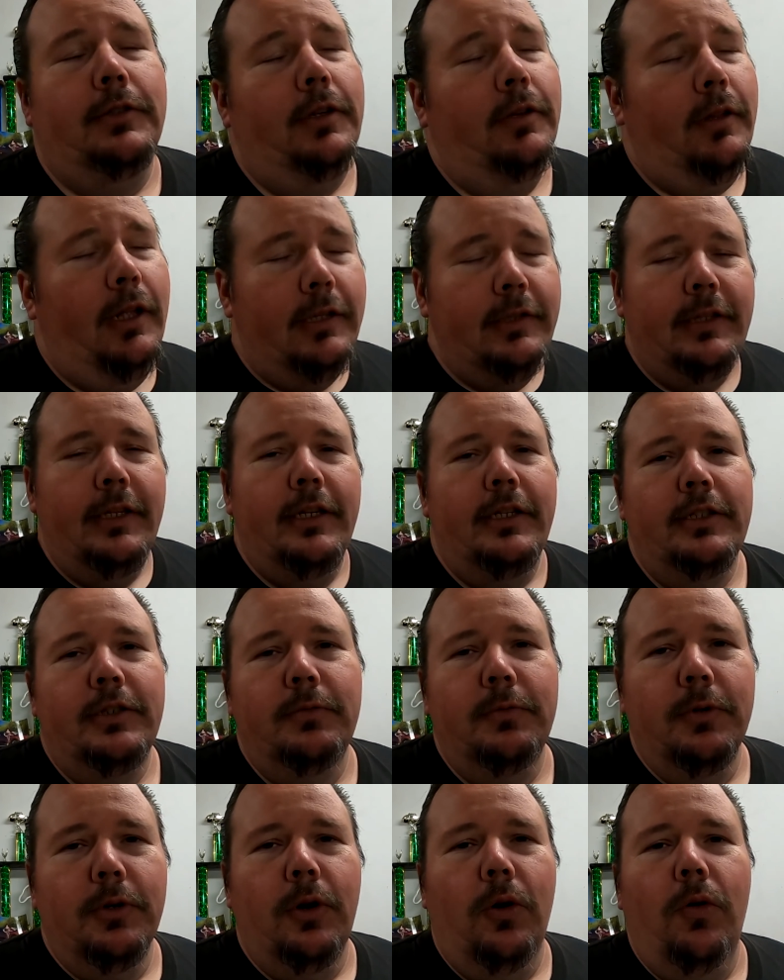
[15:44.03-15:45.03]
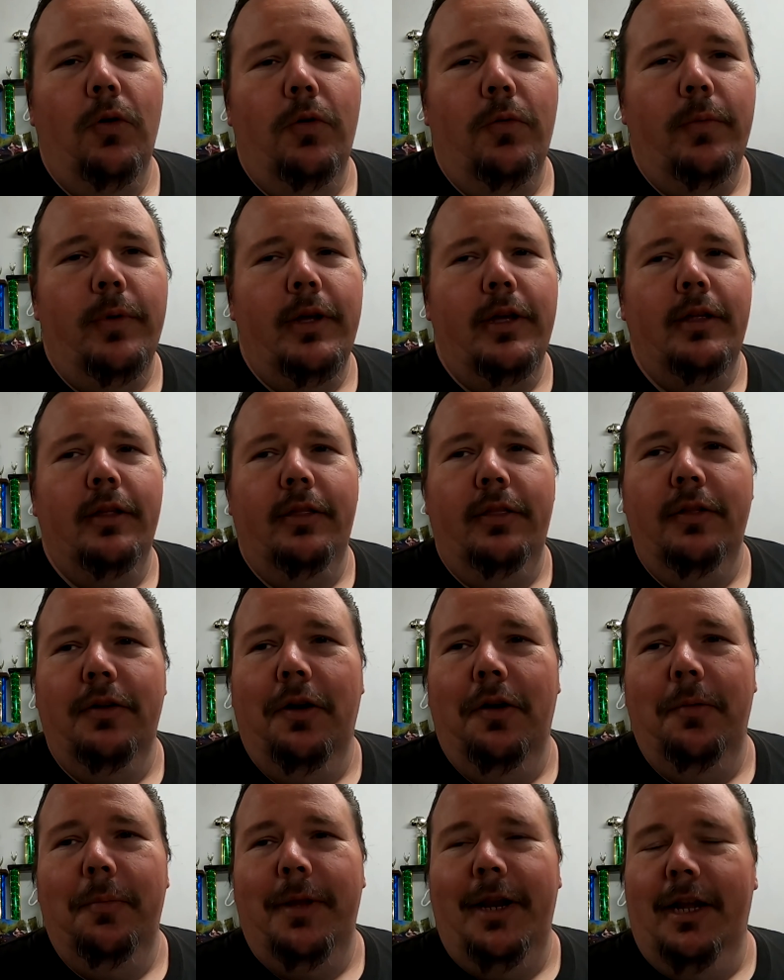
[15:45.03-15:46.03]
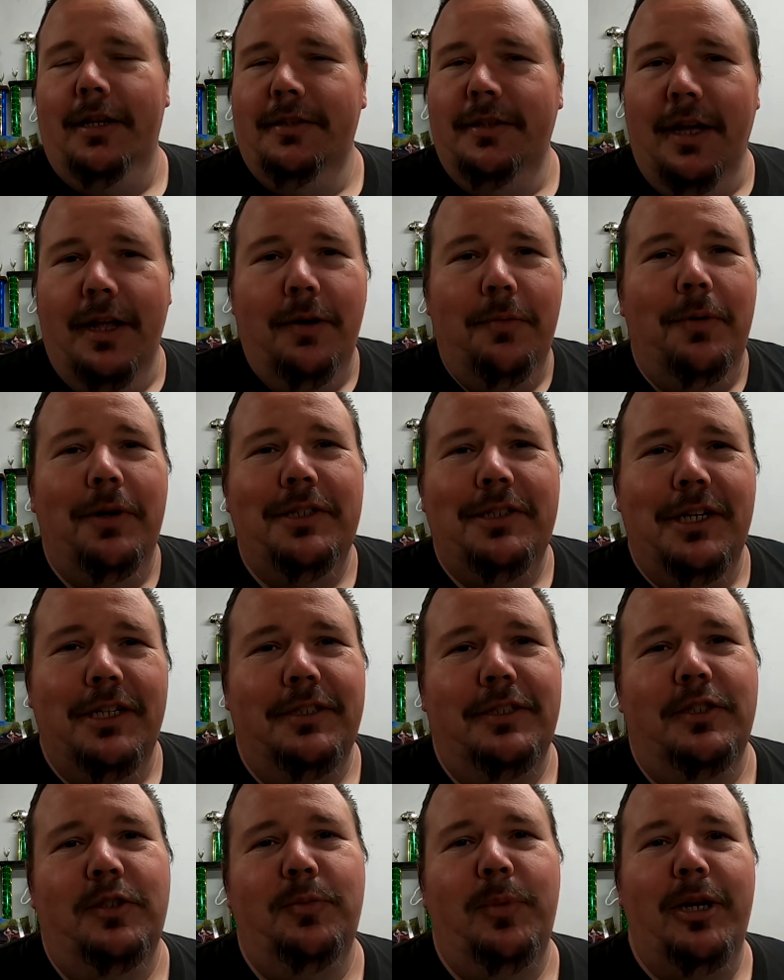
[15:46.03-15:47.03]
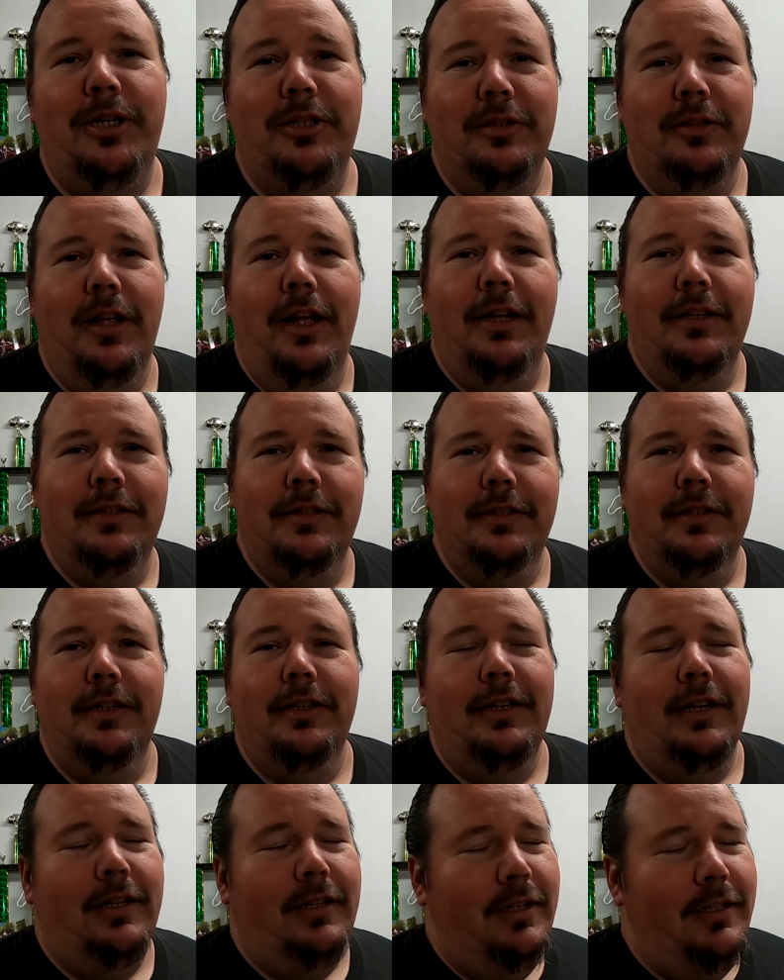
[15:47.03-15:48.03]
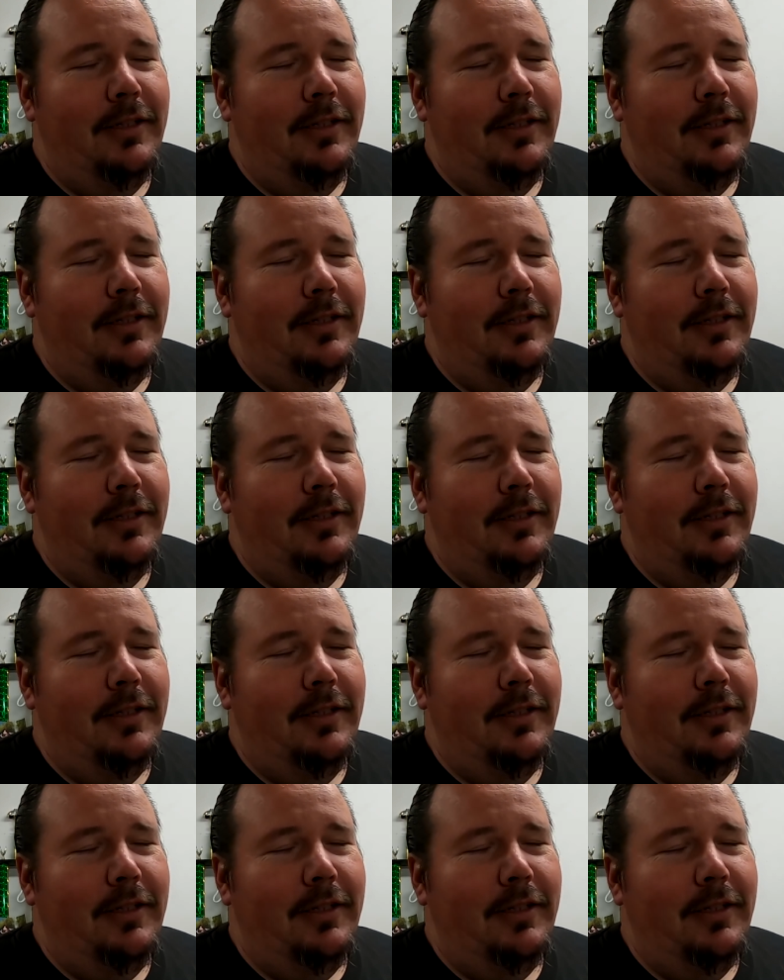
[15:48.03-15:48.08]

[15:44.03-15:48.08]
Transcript: So that's the engine we're going with, and that's kind of what Jesse specializes in.